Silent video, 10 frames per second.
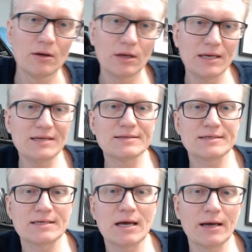
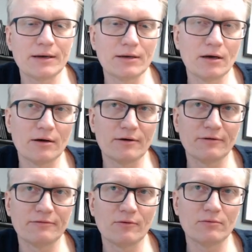inside
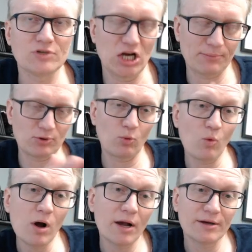of chapter
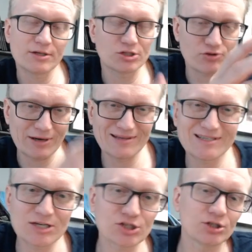1 to
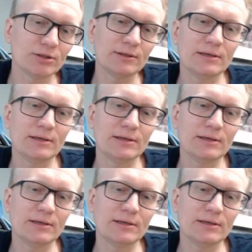transition